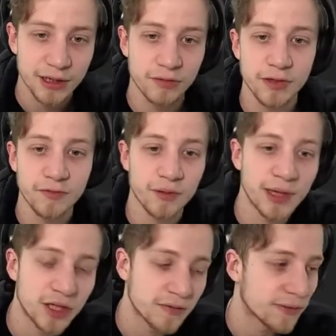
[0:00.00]

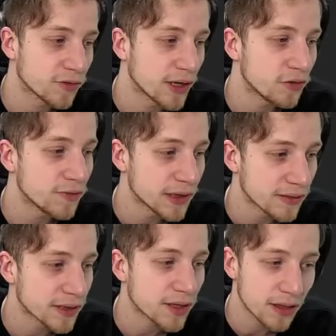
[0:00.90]
information with. So I do think
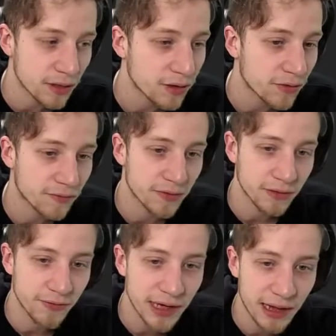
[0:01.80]
it's actually a lot of
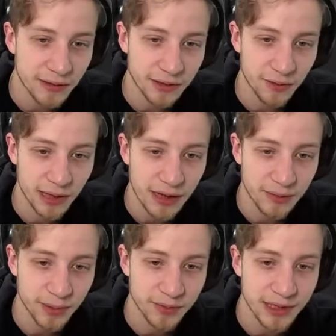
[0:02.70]
very healthy to learn
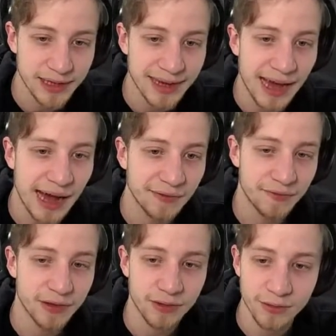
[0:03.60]
about theory
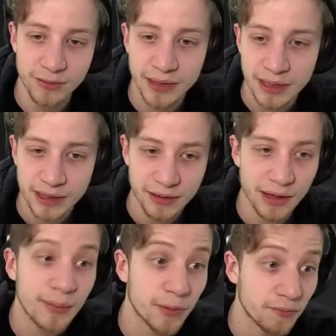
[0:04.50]
after you
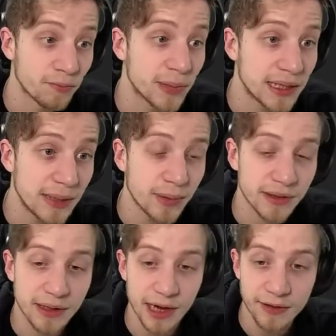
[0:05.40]
about deeper
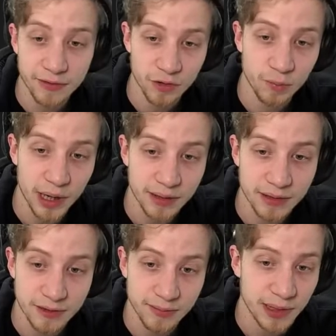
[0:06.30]
theory after you
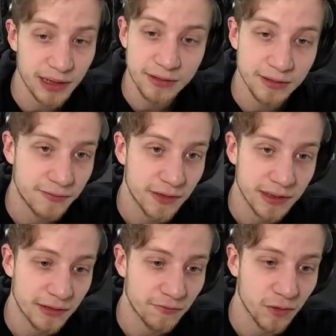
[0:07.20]
practice. But I think
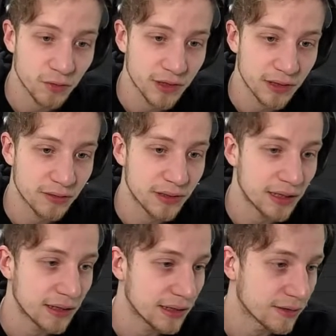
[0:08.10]
that focusing on
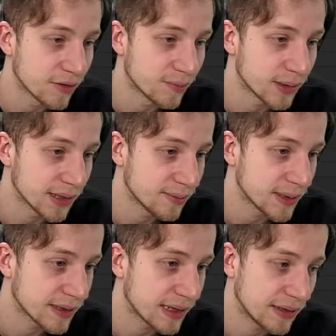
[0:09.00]
theory is completely
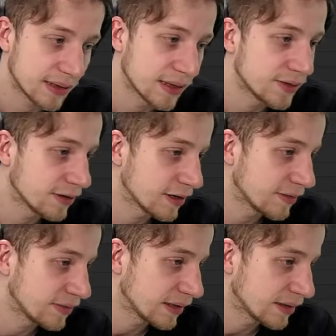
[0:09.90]
misguided. I do agree
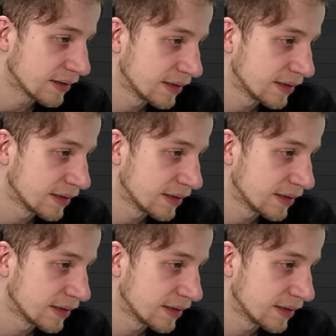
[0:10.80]
with that.